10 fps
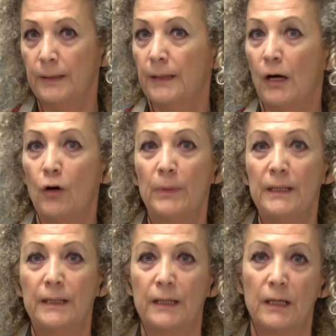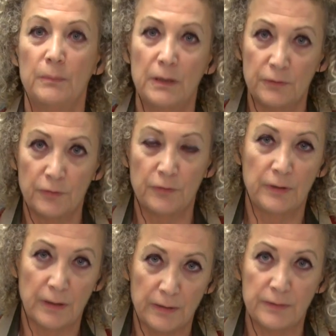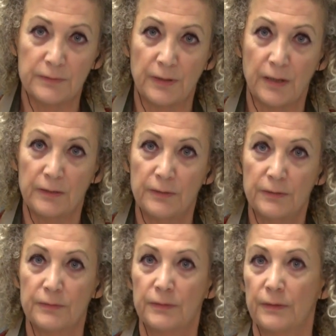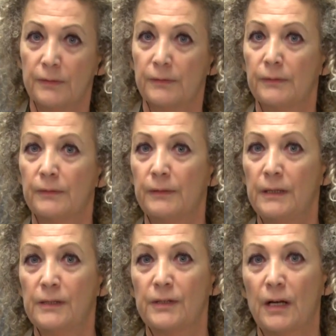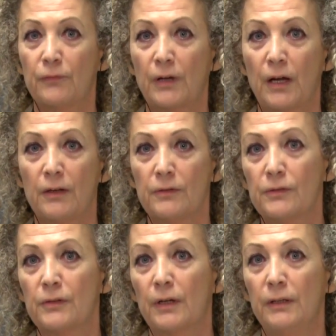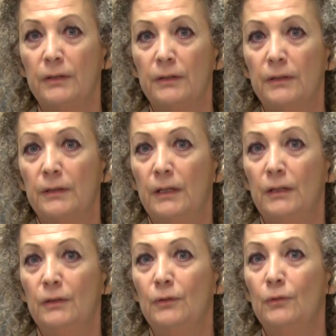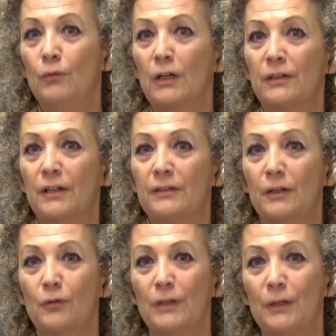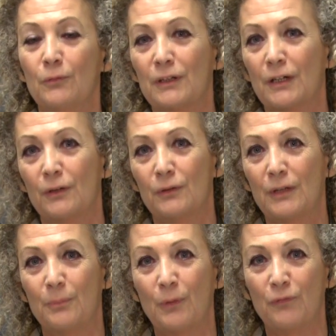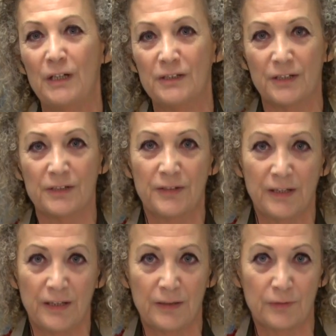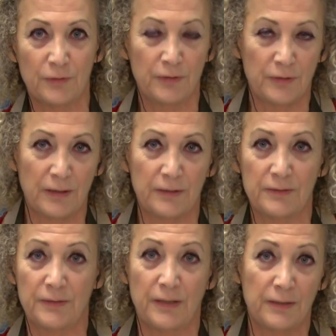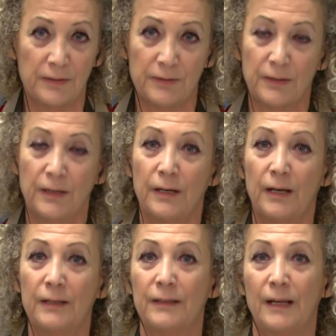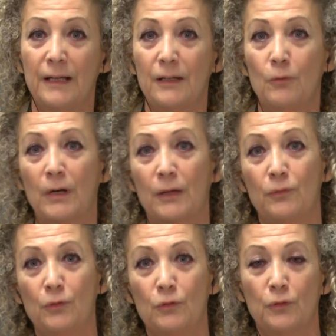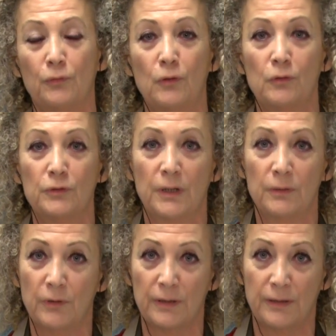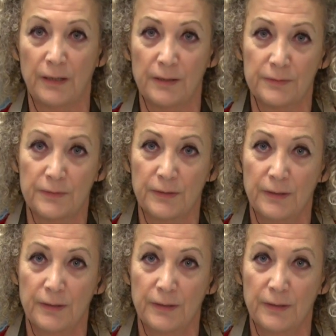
How many came into the United States? These Afghans, in what category, what kind of type of visas they entered the United States, and then look at future flows and what next.